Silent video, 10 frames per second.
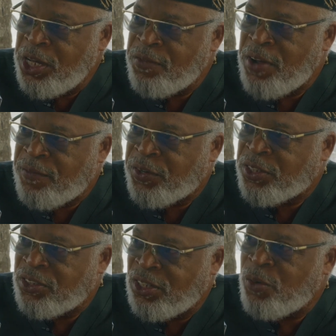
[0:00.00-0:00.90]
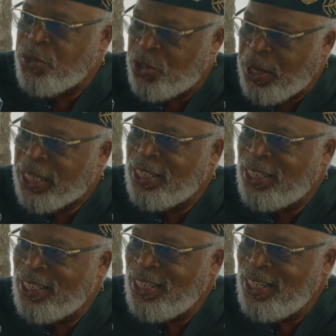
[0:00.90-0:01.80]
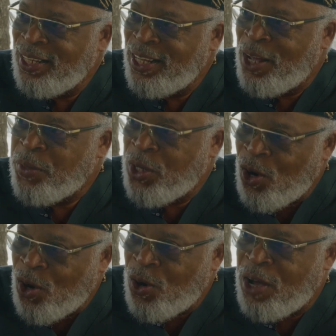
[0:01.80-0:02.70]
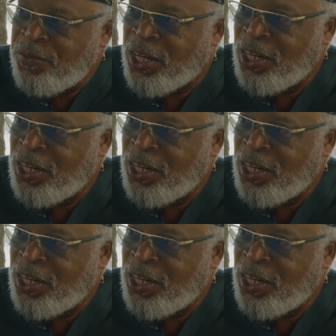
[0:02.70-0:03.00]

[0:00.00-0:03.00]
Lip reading: if Africa is not respected. Wow. And we all have a